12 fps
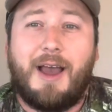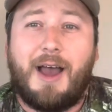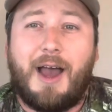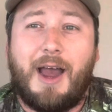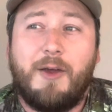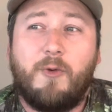
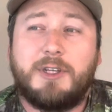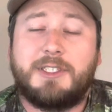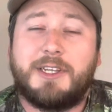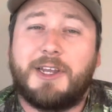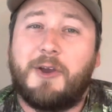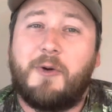I
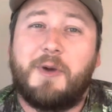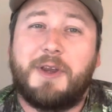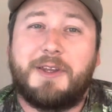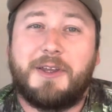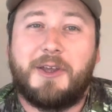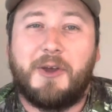wasn't going
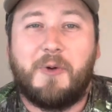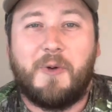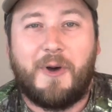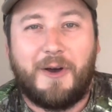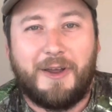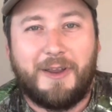to go
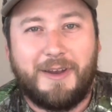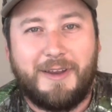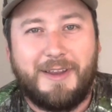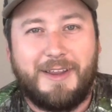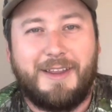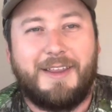on
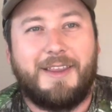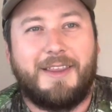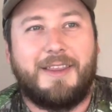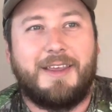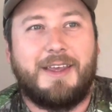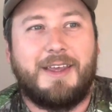
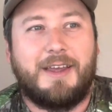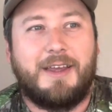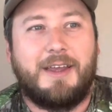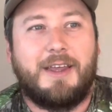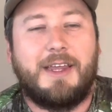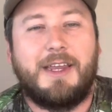the
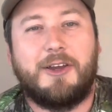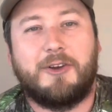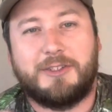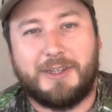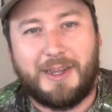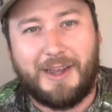
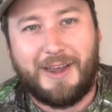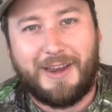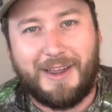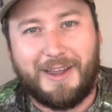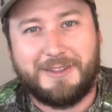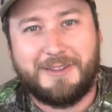hearsay, I
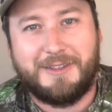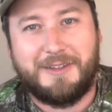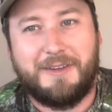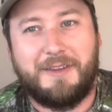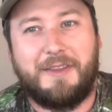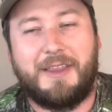guess,
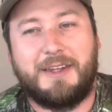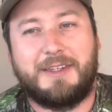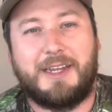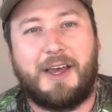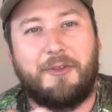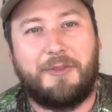that's
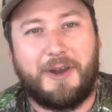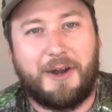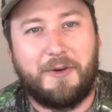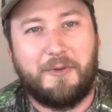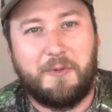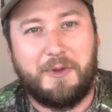out
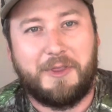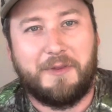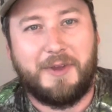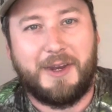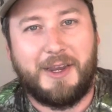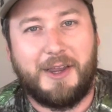there with the
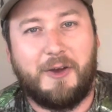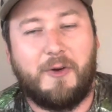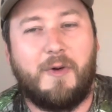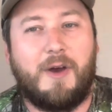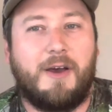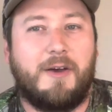
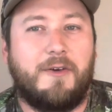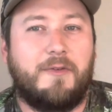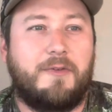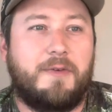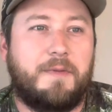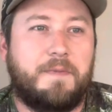video of